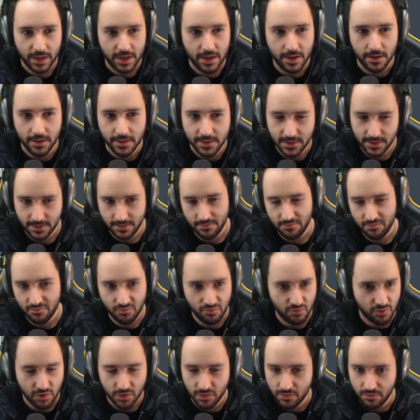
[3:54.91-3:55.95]
Here it's
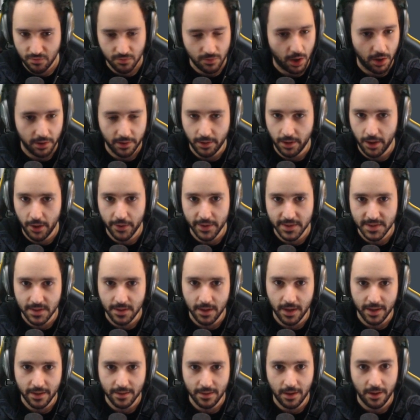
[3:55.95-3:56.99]
all the low end's
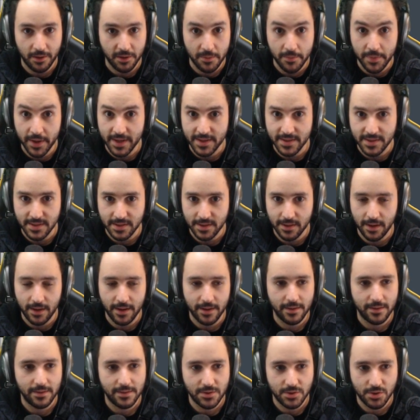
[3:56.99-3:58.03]
gone. All the bass is
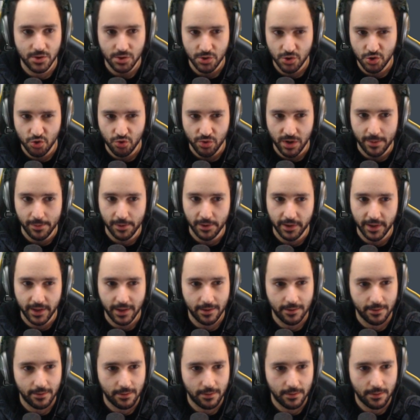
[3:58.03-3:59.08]
gone. It's just
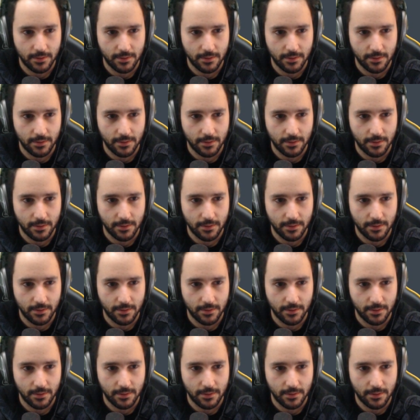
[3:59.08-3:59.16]
trebly.